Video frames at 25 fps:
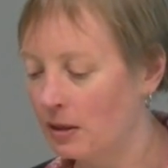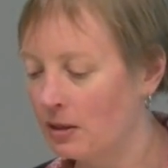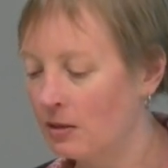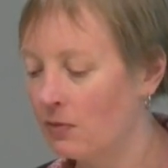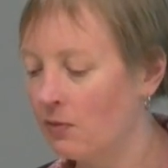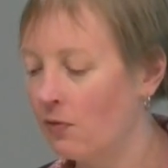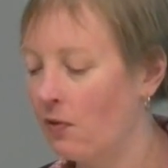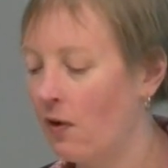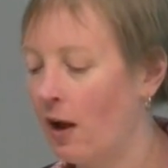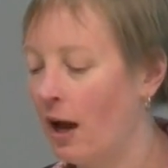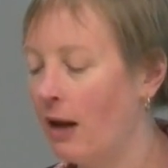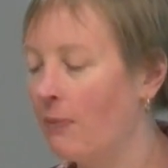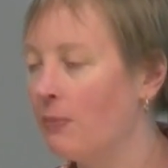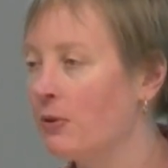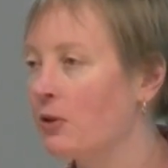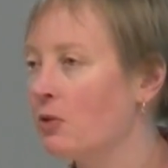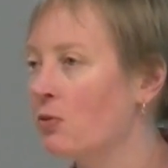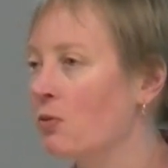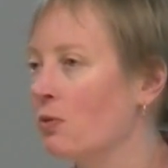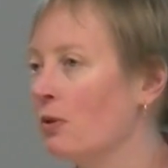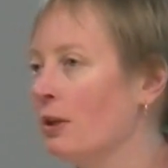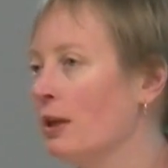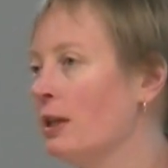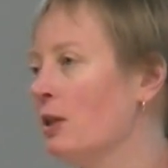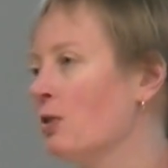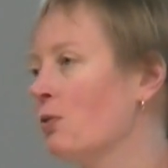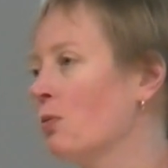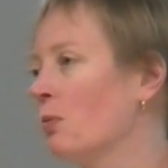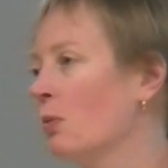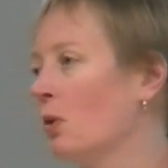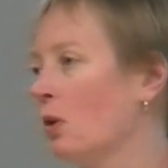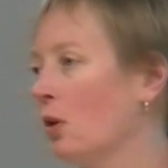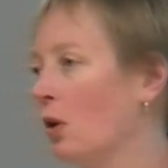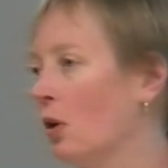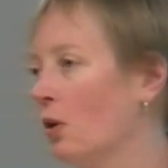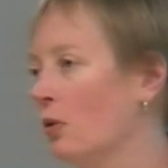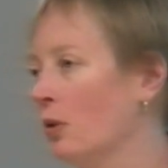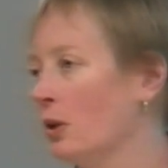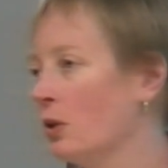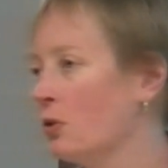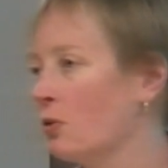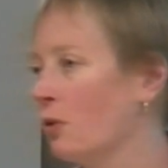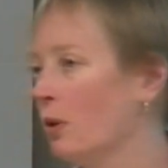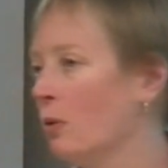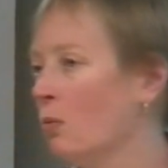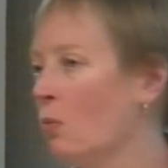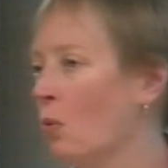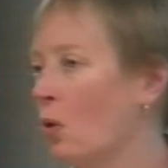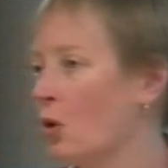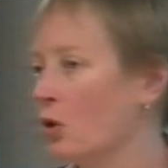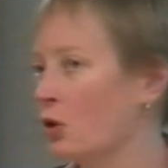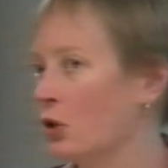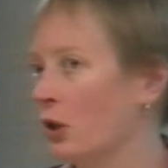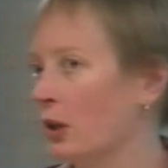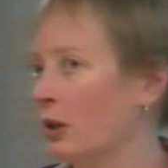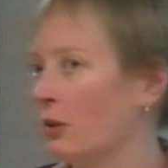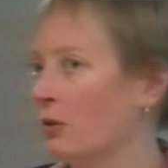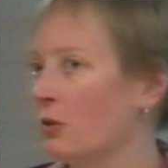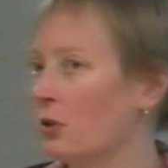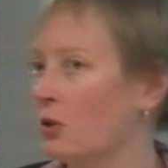is fibres released from clothing during washing.